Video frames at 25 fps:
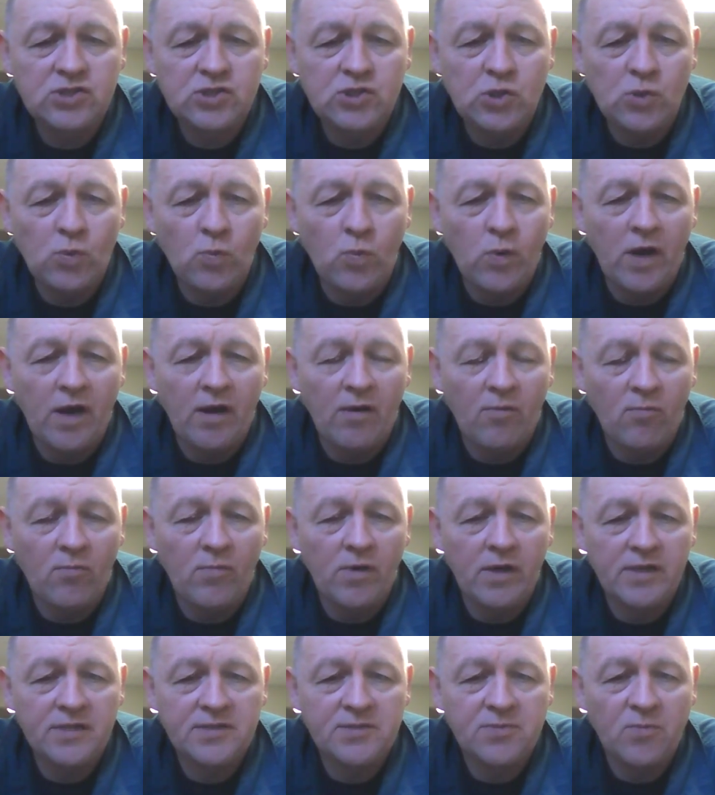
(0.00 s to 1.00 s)
to where it
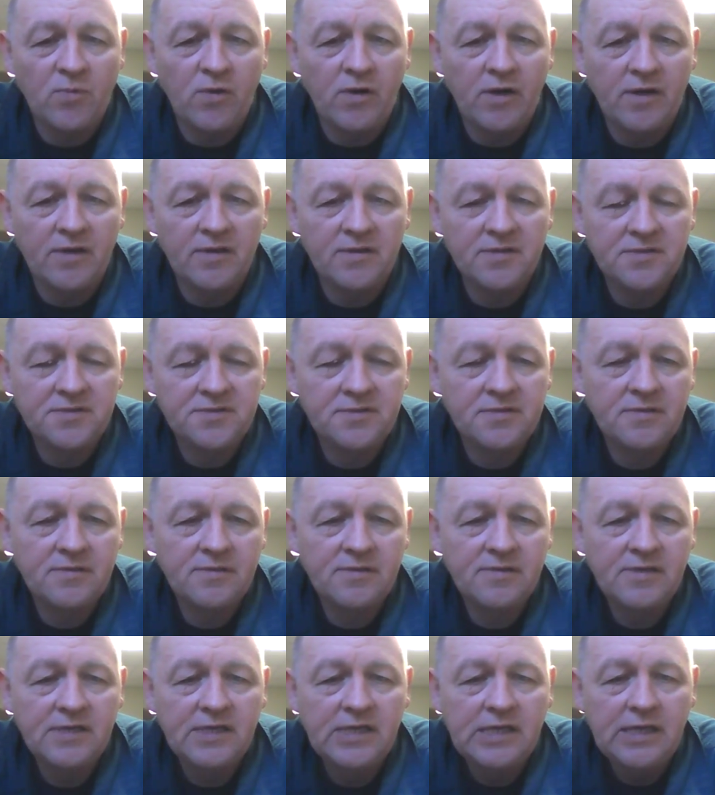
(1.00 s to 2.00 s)
once was,
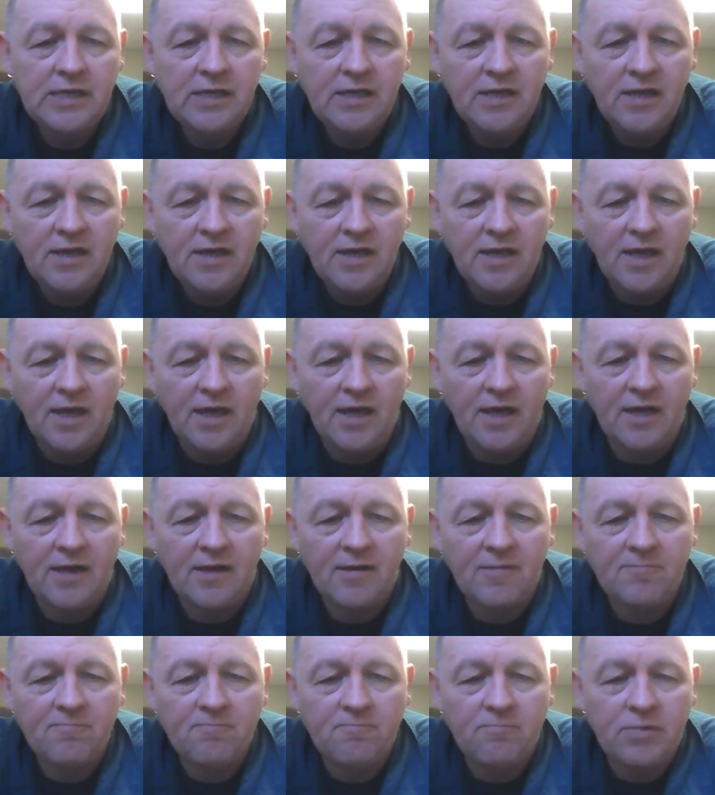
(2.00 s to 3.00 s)

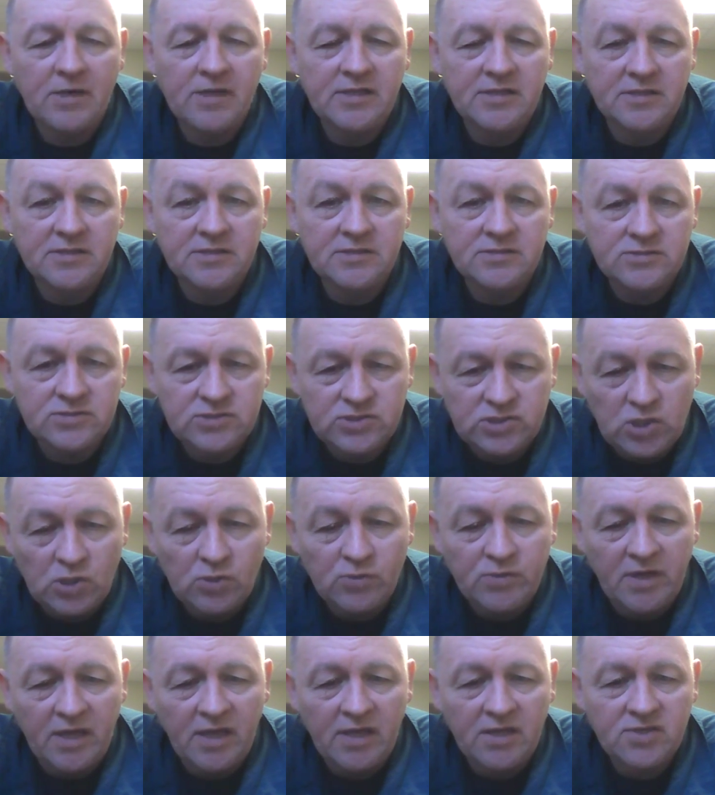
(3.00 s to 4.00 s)
uh, but
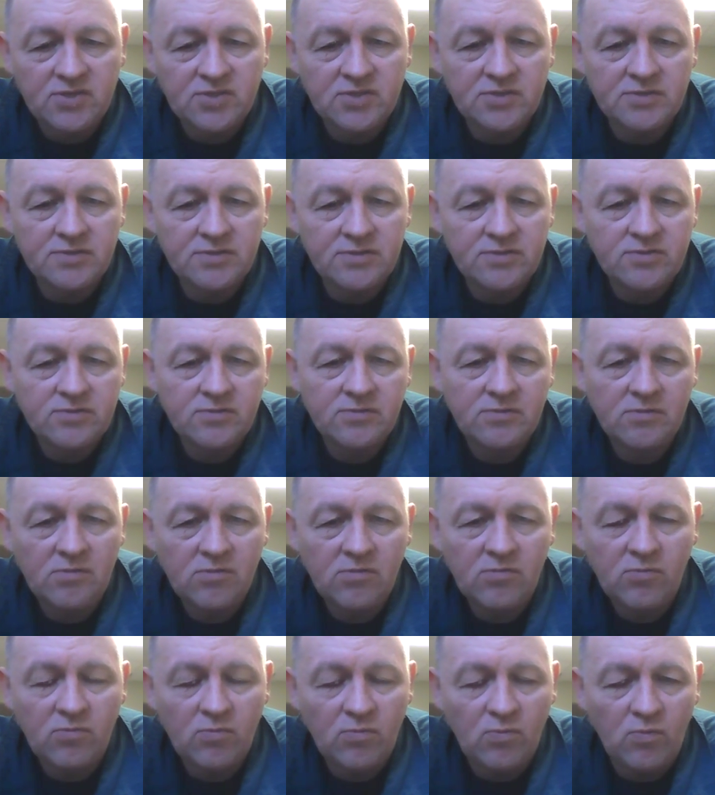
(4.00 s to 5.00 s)
donations
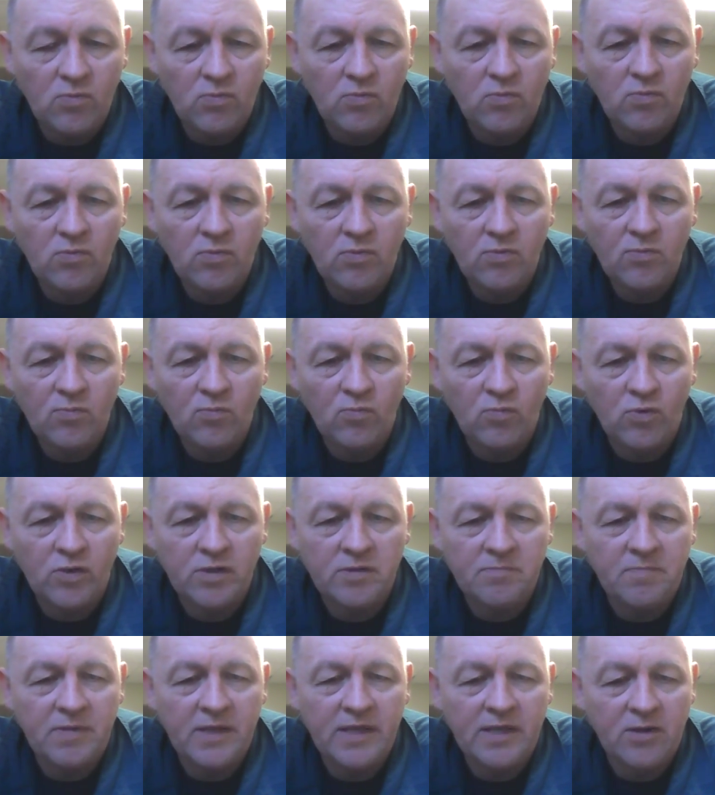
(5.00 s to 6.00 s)

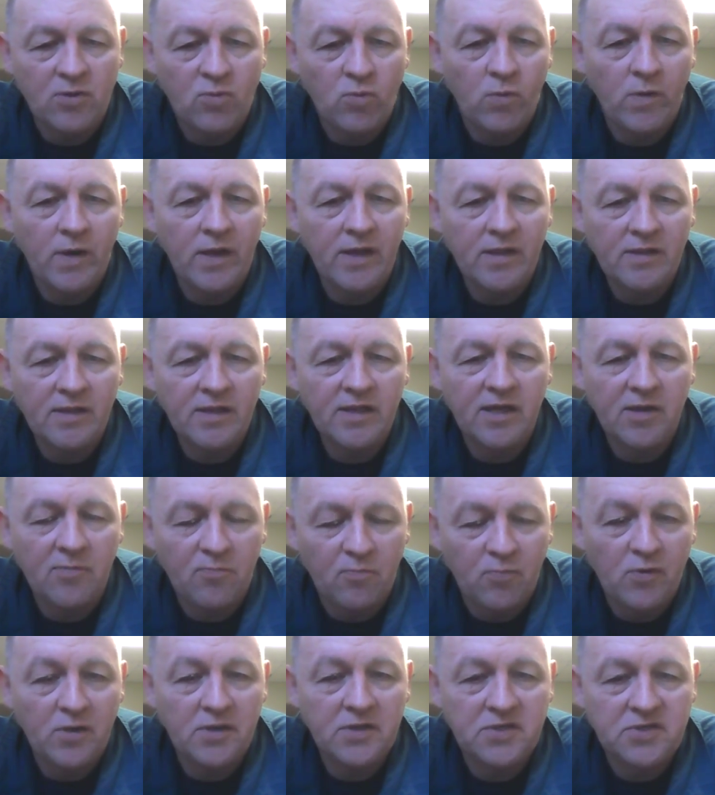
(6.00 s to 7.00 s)
would be greatly
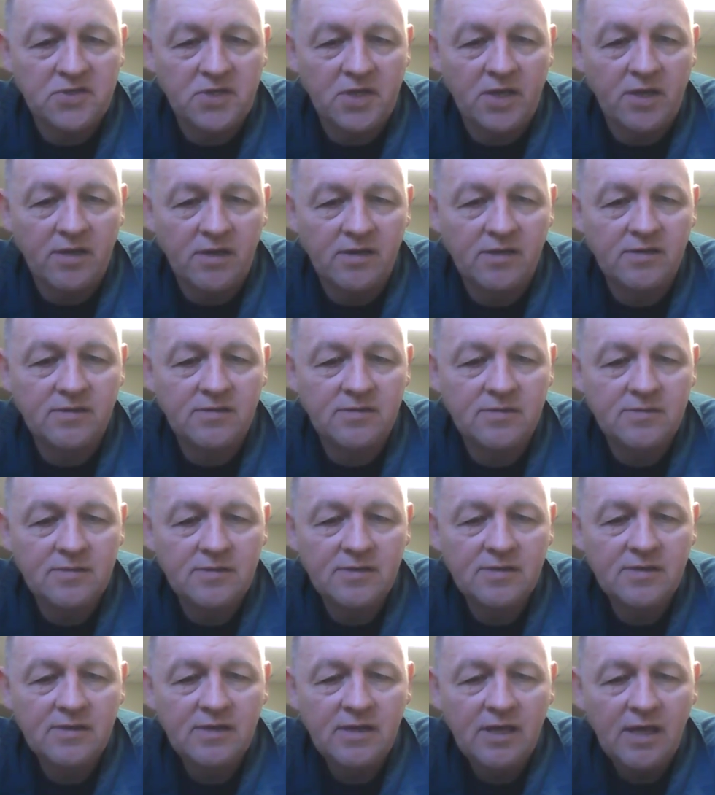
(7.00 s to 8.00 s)
appreciated.
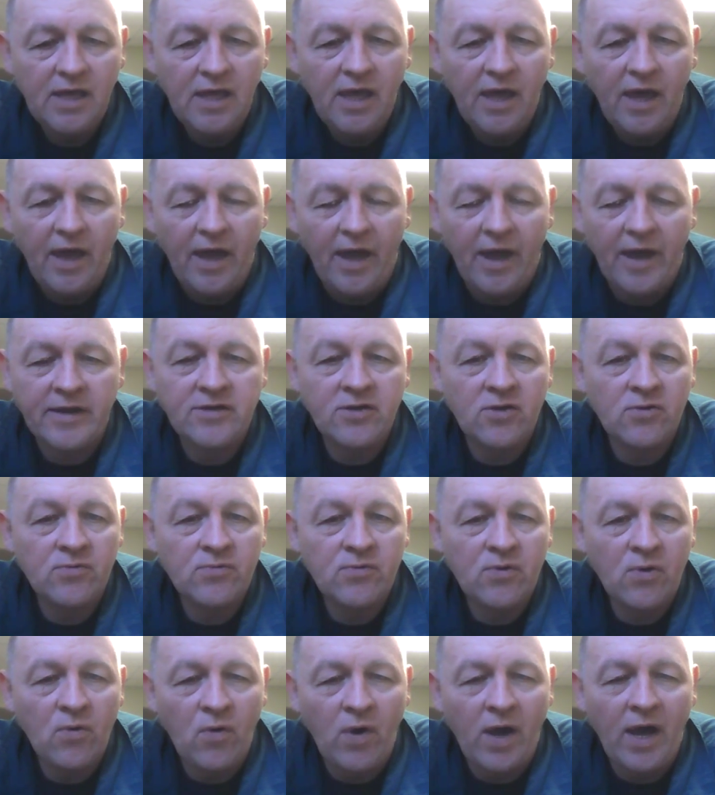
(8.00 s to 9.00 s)
I
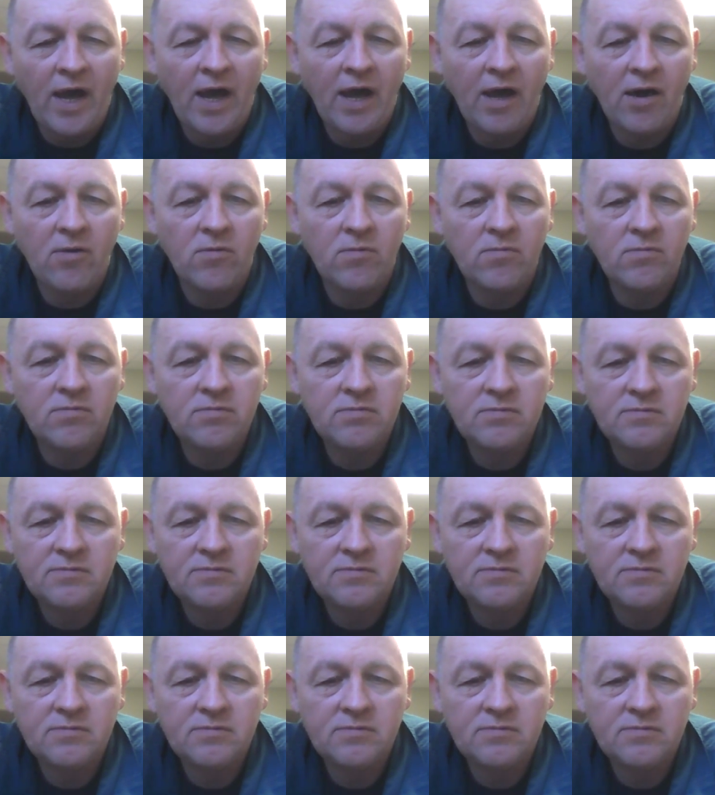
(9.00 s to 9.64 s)
don't know how